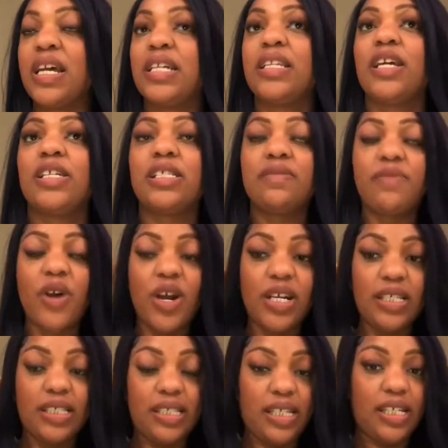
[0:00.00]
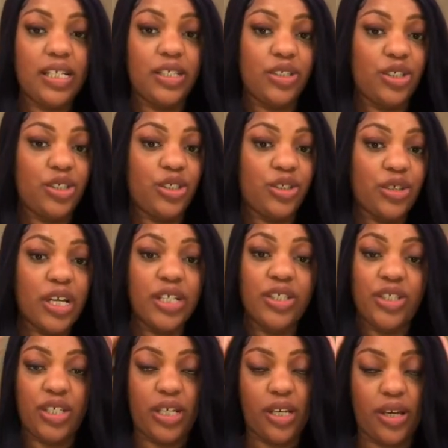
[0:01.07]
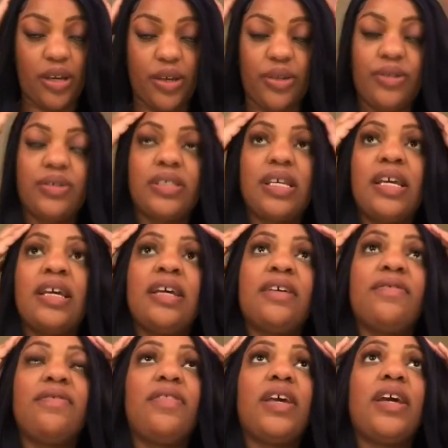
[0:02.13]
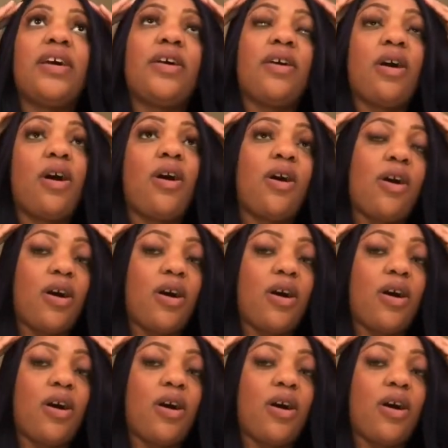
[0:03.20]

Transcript: Now, as far as the construction goes, there's